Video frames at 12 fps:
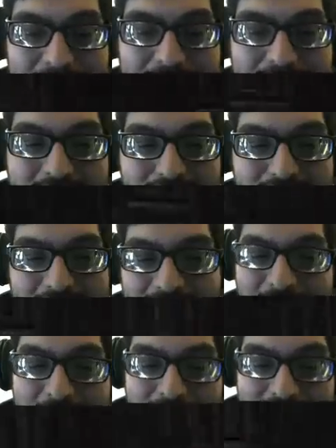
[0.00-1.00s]
who don't have
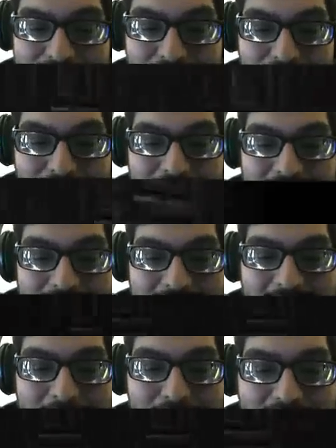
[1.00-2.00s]
a PS4
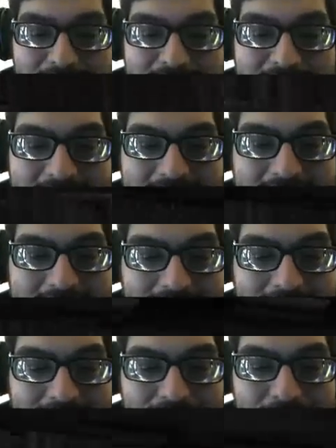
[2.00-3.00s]
can play it?
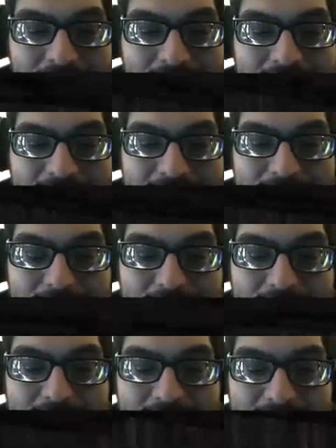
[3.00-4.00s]
Whatever
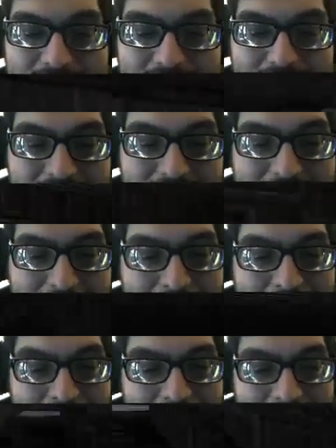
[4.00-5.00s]
next.
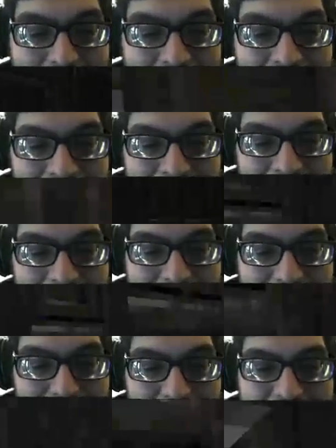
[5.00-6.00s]

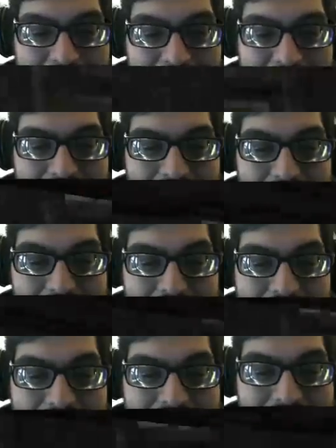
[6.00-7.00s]
The one console that
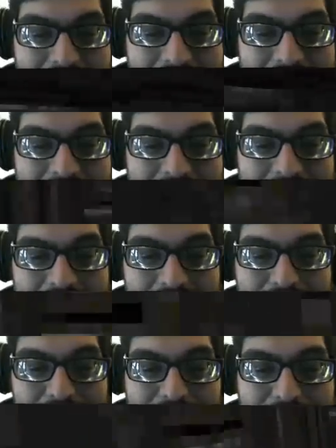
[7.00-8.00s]
really is getting the attention
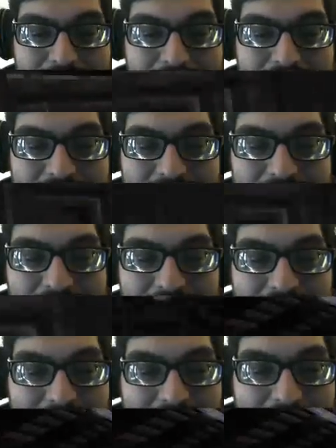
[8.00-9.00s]
it rightfully deserves
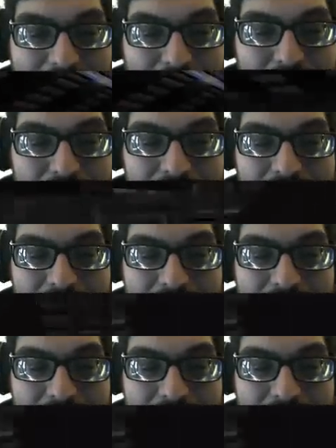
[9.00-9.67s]
is, of course,